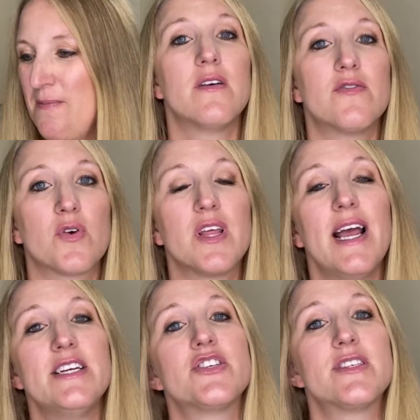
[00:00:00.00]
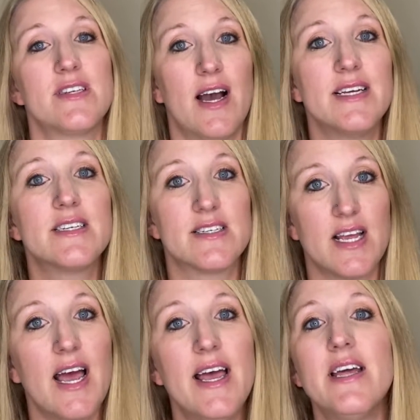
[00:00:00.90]
For the ages 9 to
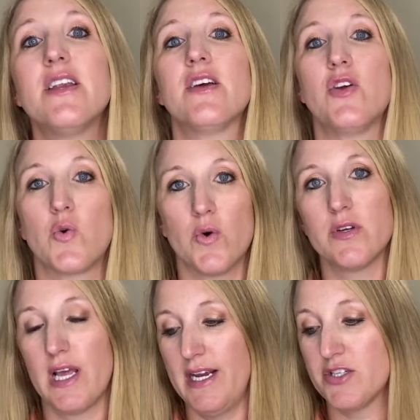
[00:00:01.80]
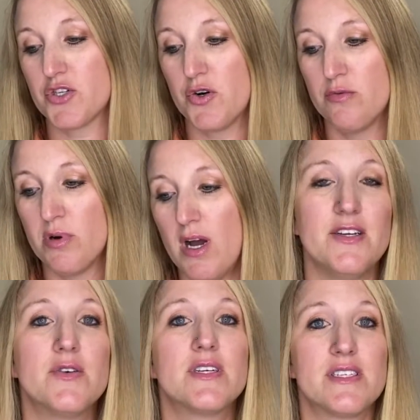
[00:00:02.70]
10-year-old age group,
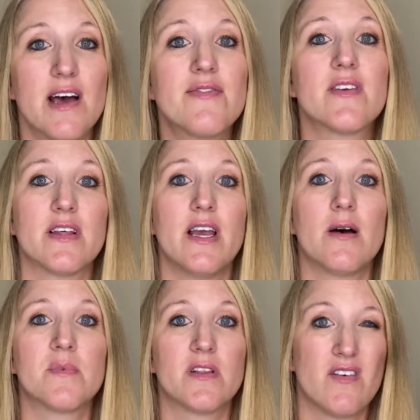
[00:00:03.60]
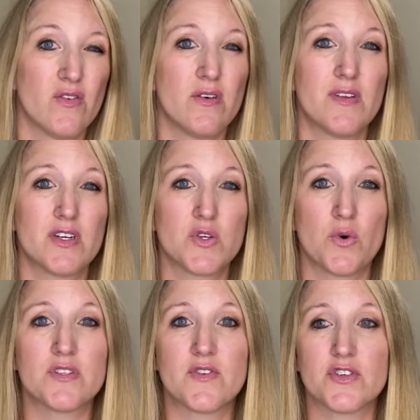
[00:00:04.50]
you can definitely up the level of their
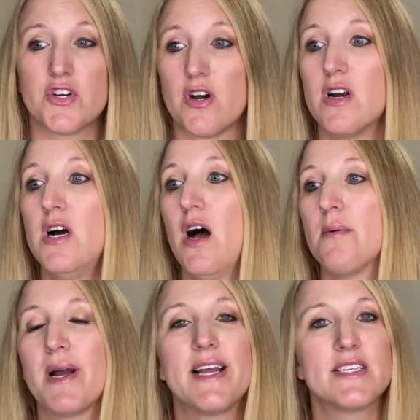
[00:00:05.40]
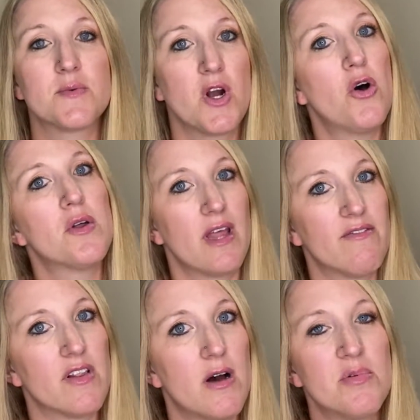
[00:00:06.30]
chores for sure. My kids would call it
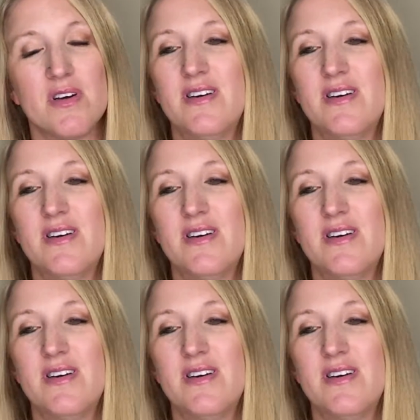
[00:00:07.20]
level up.